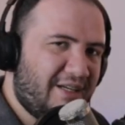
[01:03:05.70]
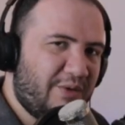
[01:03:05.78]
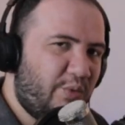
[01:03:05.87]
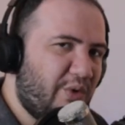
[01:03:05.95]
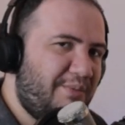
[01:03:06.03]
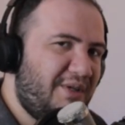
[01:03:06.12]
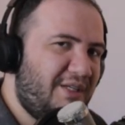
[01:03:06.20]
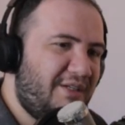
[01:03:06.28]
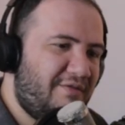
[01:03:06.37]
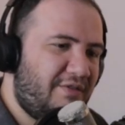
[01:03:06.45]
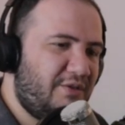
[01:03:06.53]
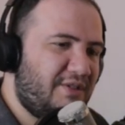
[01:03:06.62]
1 million
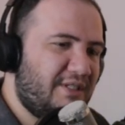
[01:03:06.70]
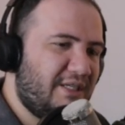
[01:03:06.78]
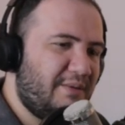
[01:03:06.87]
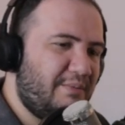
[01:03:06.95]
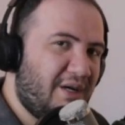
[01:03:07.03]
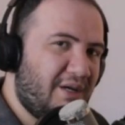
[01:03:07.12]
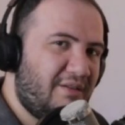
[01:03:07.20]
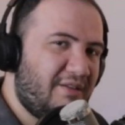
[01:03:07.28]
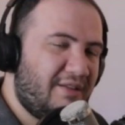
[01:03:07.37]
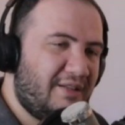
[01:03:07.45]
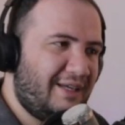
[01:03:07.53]
views a month,